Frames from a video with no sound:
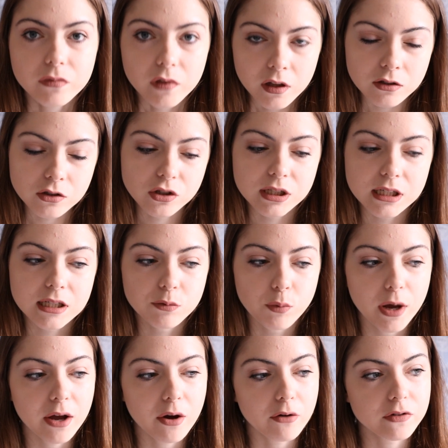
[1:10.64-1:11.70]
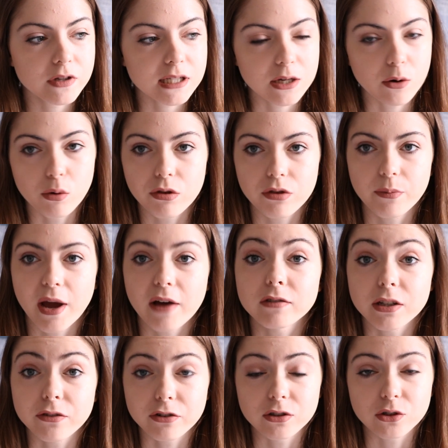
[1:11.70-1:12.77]
So this way obviously all of them have
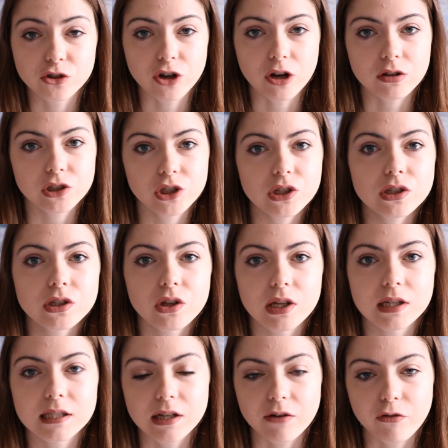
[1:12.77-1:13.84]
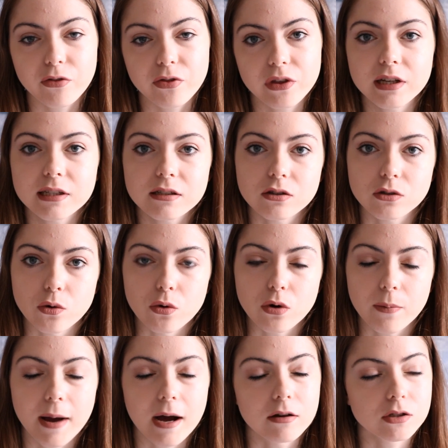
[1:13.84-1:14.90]
different structures, so there's different things to talk
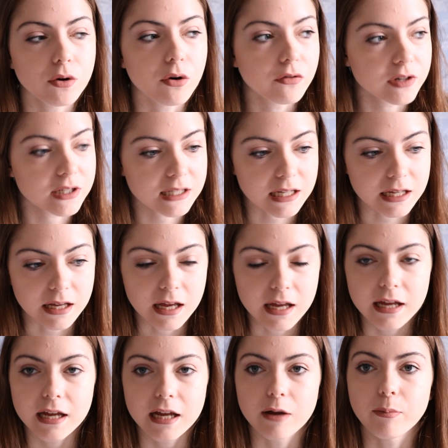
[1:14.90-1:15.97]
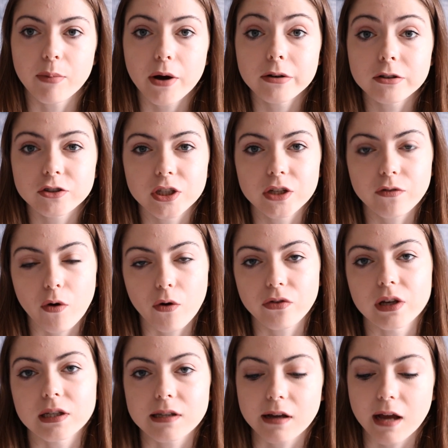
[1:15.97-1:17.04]
about. So obviously in poetry you've got
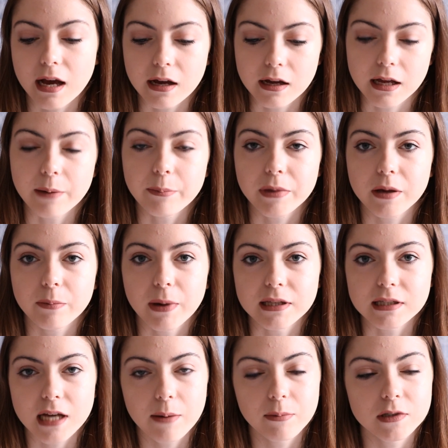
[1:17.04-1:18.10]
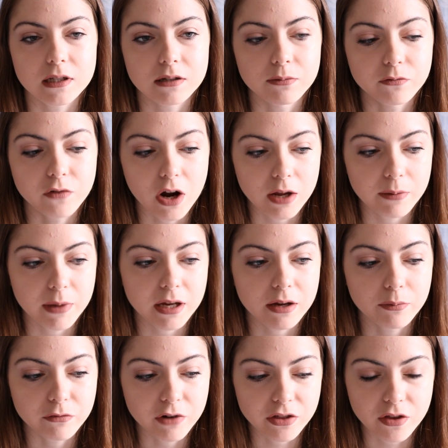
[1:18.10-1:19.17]
things like iambic pentameter and rhyming
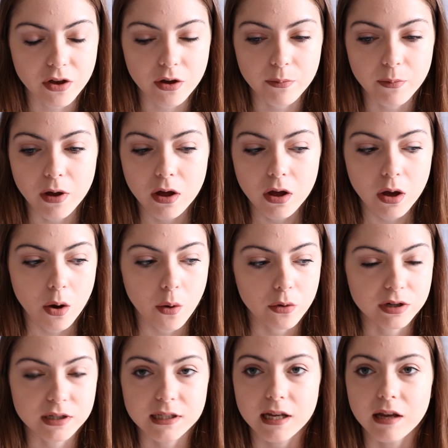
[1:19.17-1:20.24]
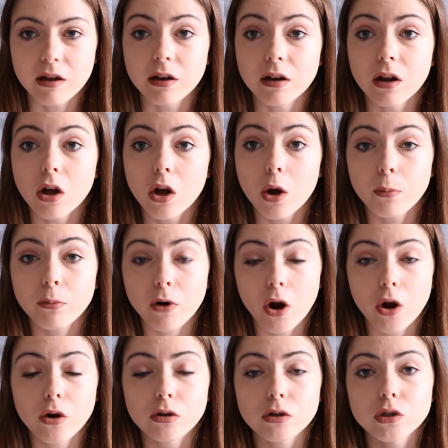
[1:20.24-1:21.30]
and rhythm, whereas in
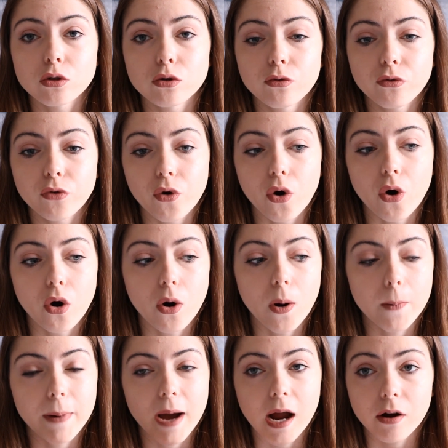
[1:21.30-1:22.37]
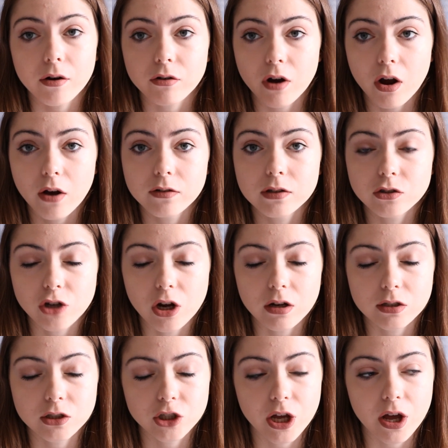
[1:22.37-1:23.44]
prose you've got paragraph
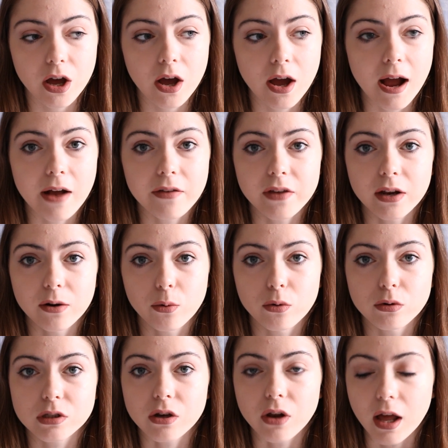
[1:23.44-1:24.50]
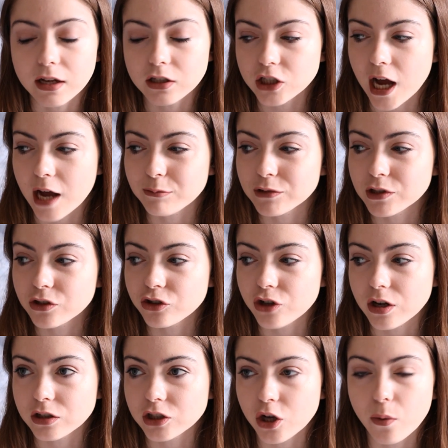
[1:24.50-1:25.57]
structure and then also like chapter
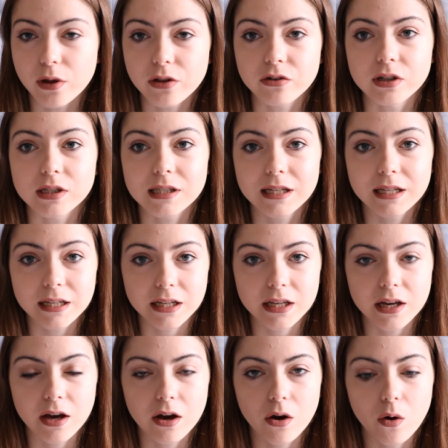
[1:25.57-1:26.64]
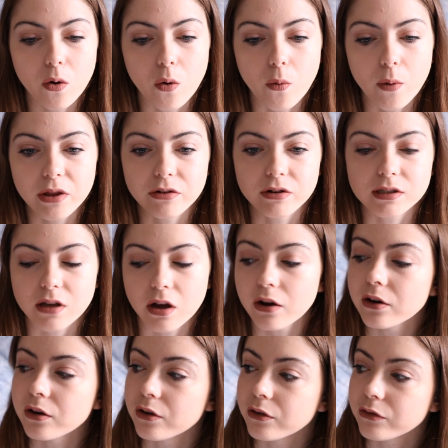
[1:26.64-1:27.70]
structure, whether it's linear or whether it's
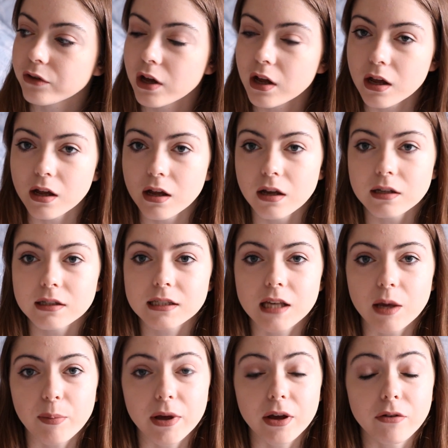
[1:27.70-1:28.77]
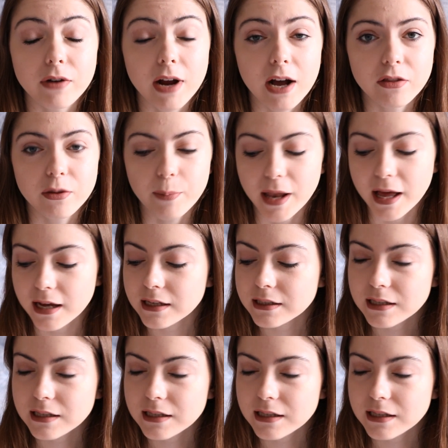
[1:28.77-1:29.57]
kind of skipping around the place.